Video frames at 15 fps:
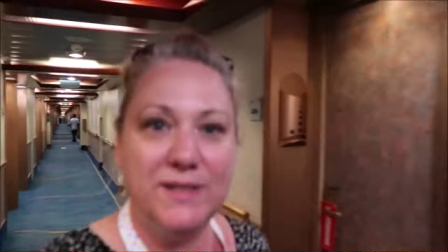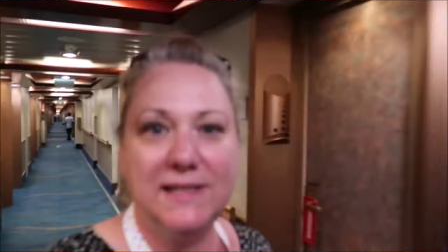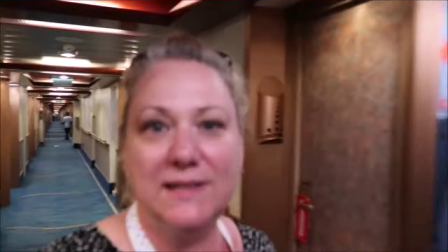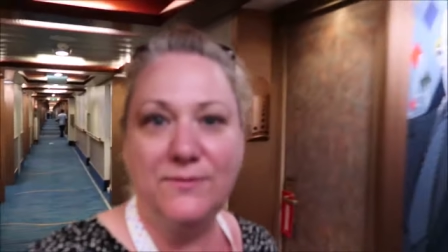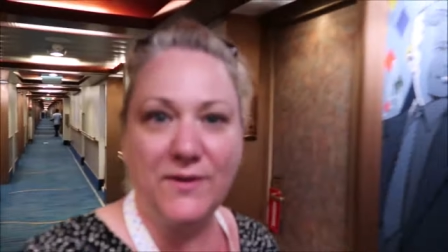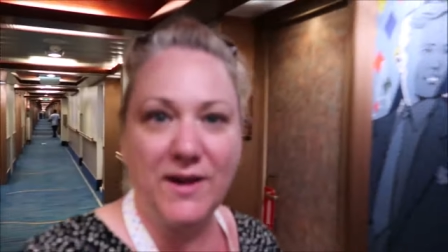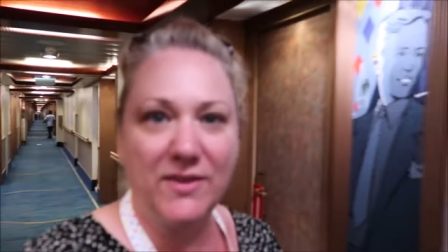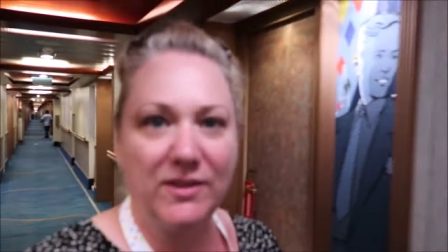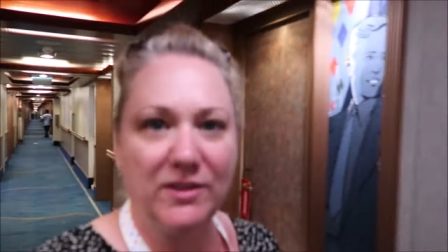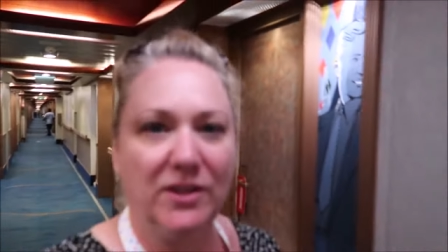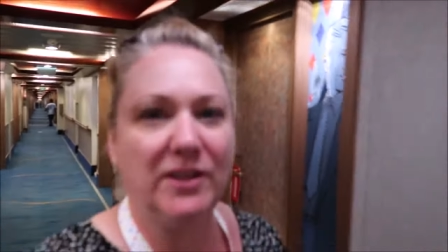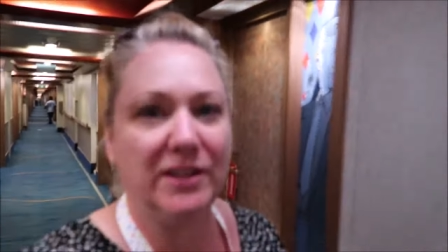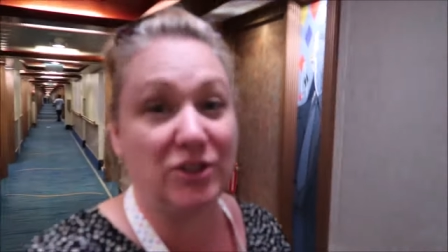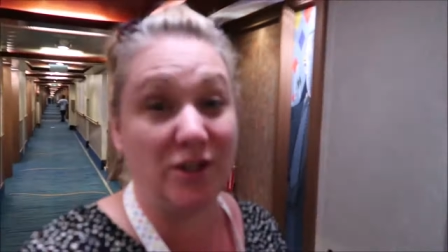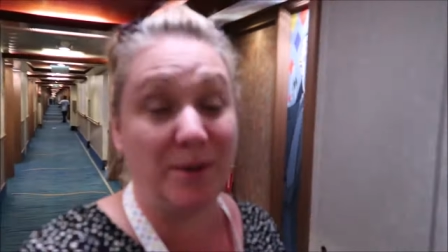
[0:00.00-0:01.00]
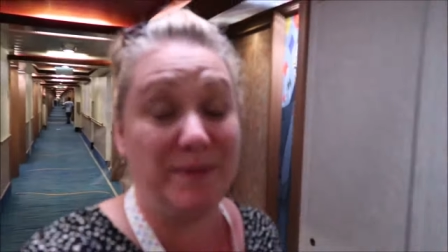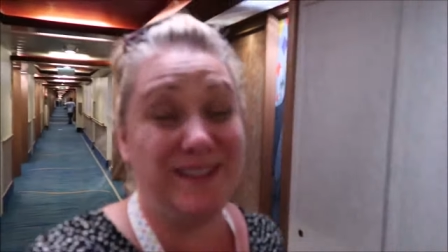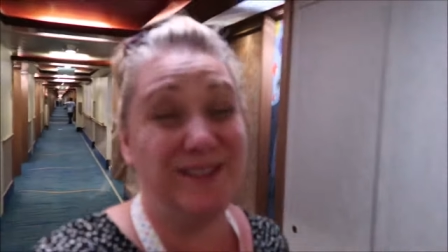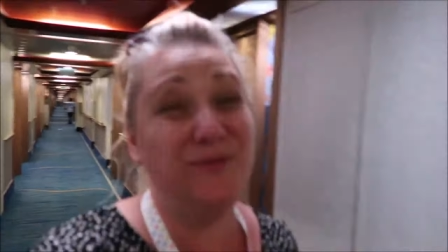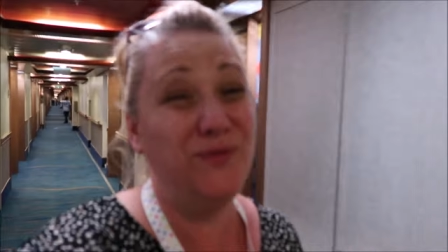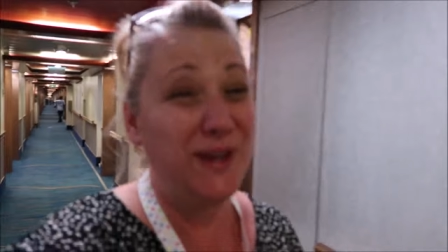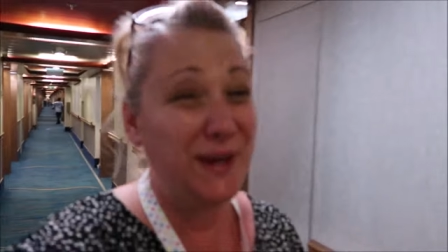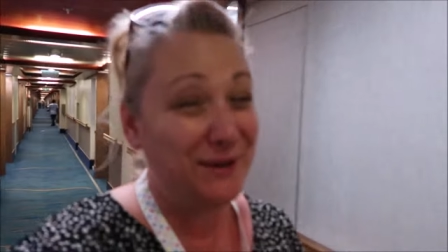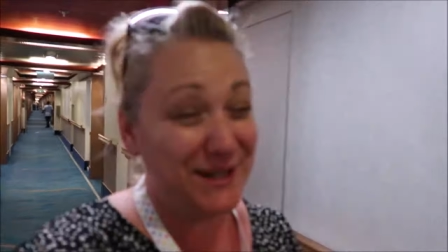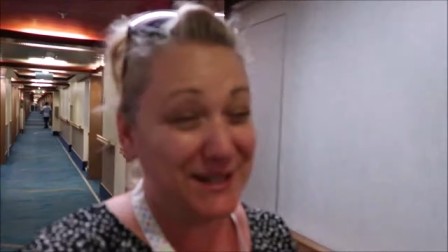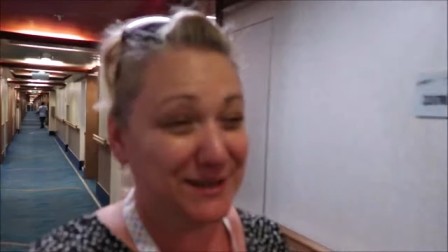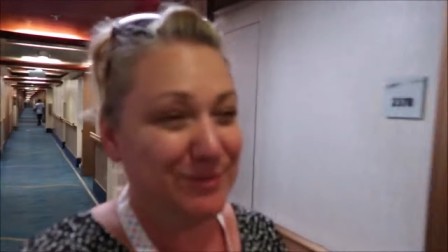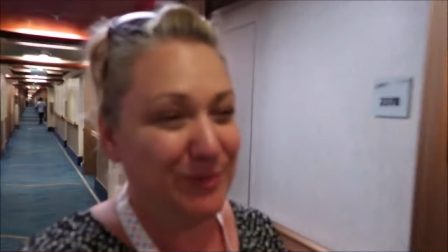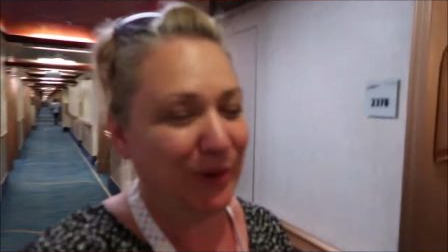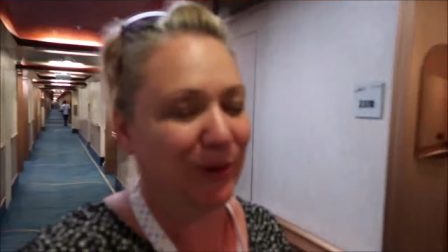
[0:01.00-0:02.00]
We did find the lolly shop. It's very
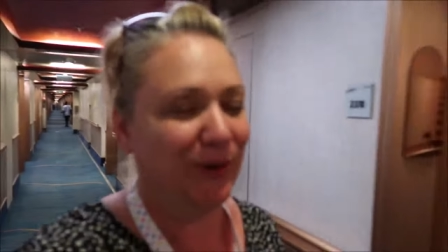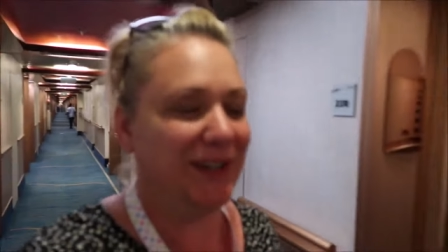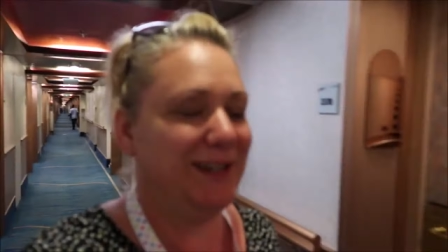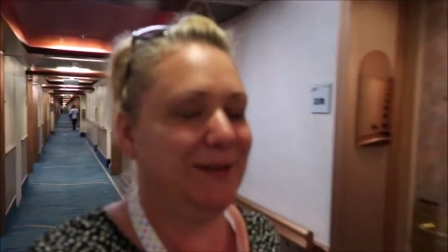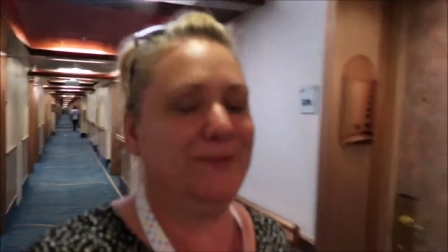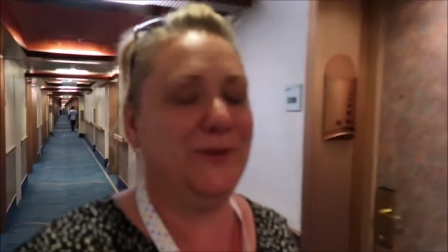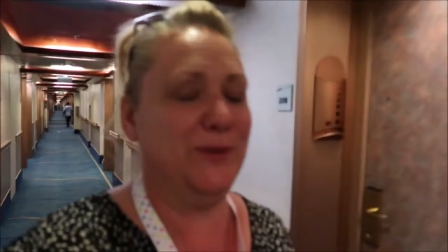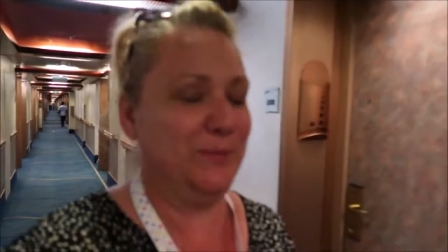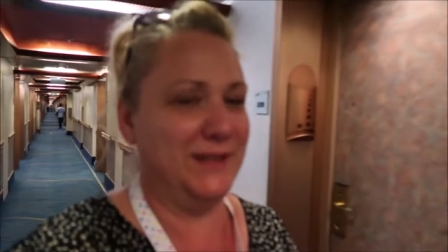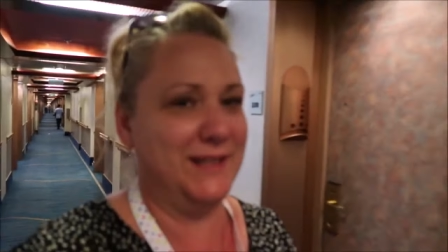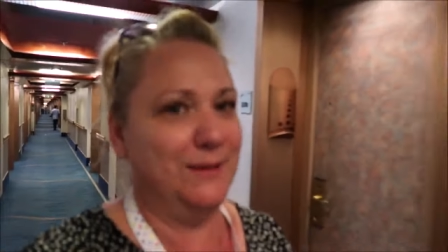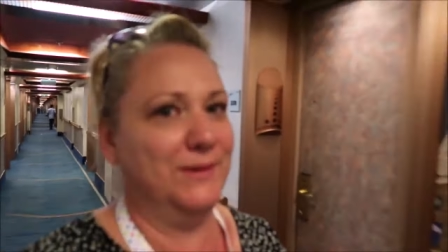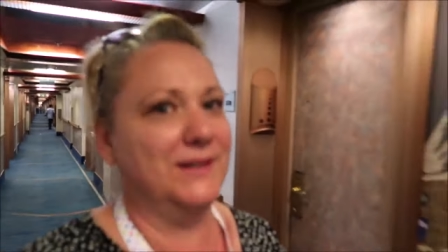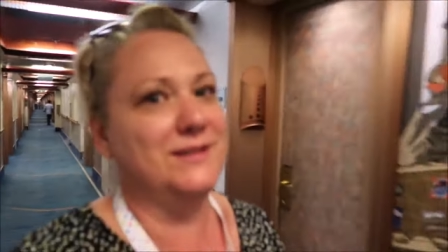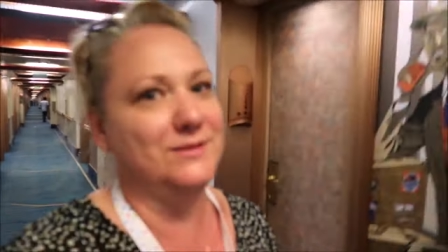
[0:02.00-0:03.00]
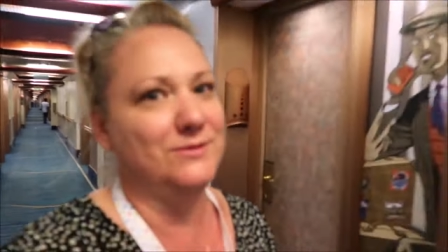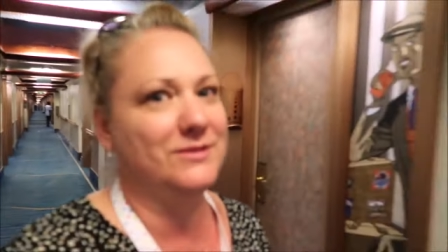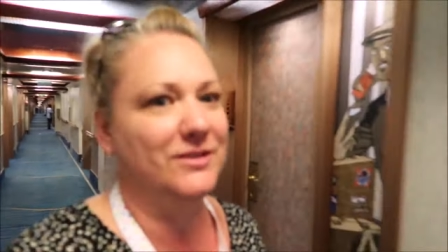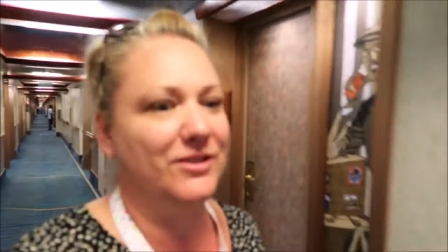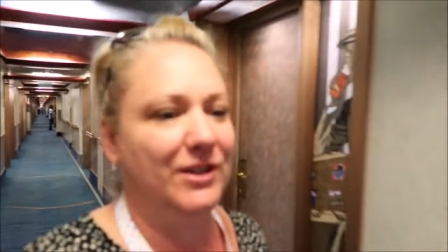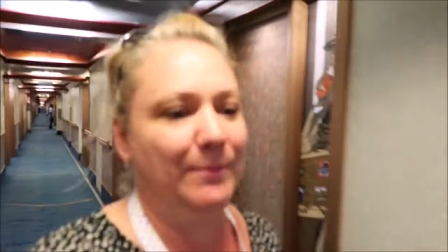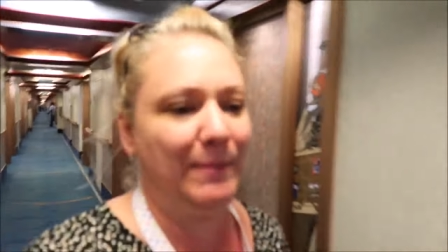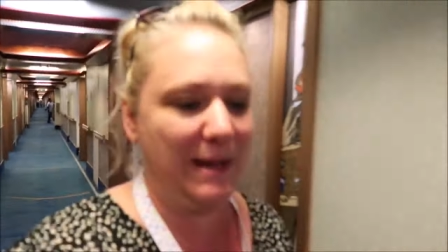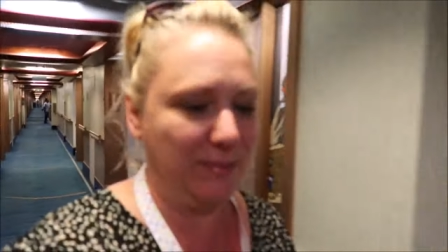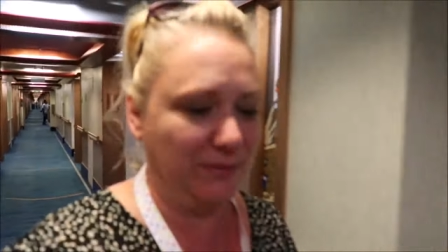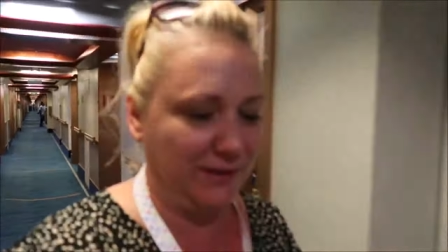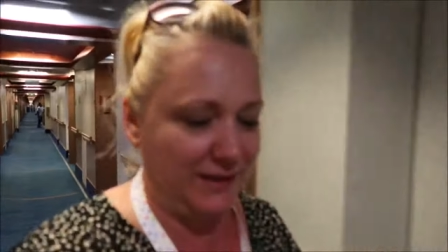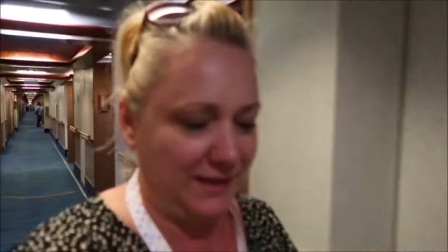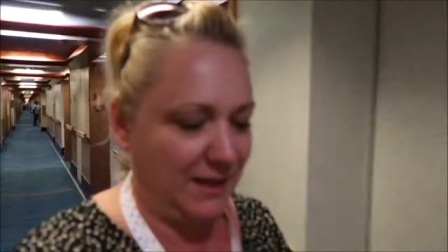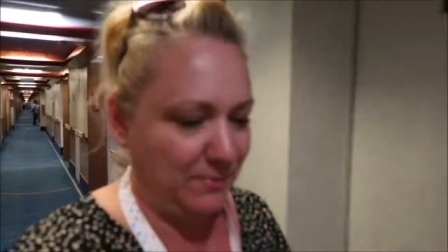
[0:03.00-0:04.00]
small. I didn't film in there because there's a lot of people
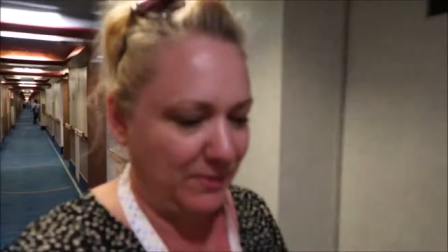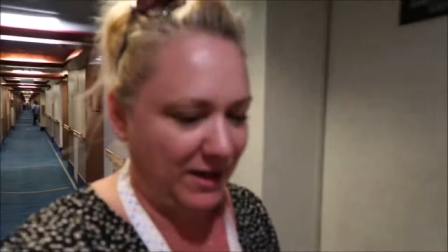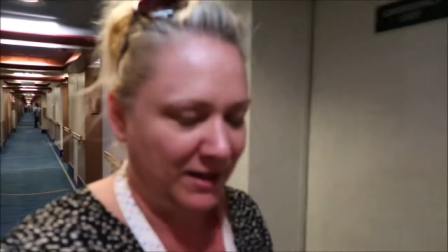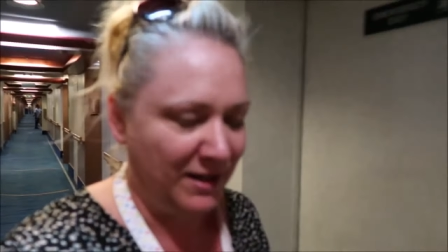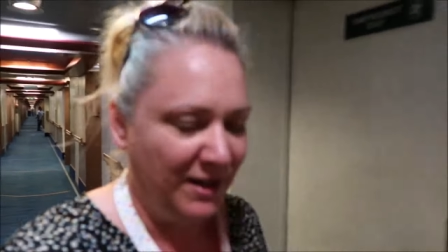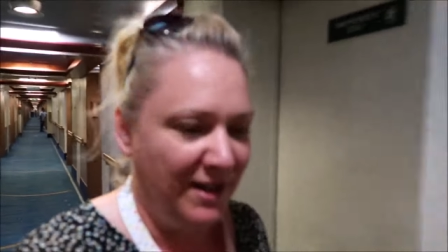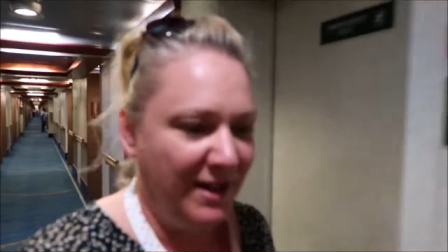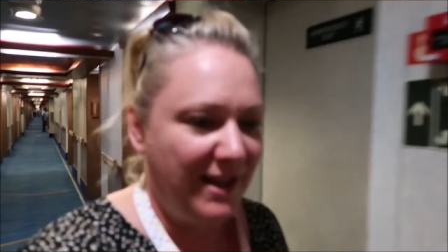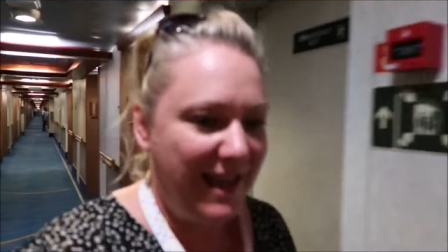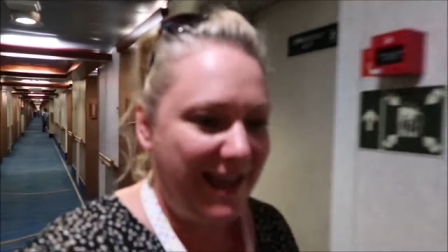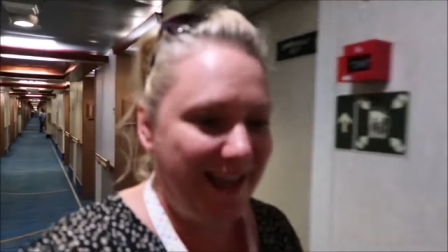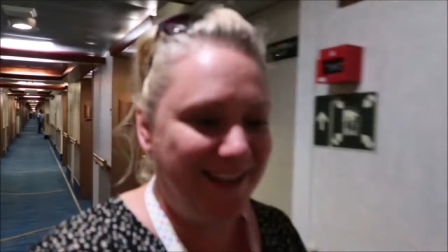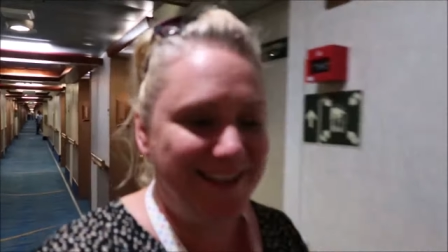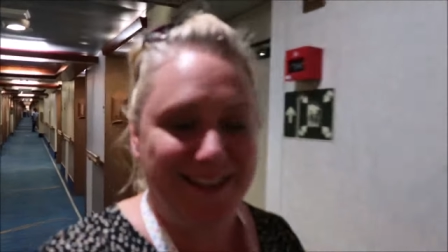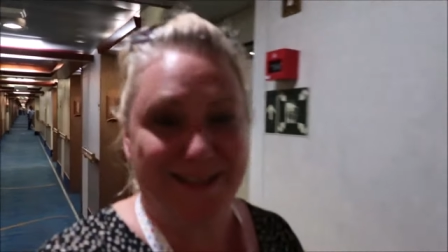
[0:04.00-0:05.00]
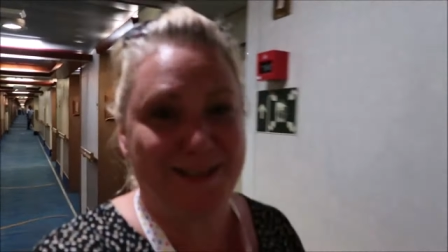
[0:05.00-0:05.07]
in there, but it's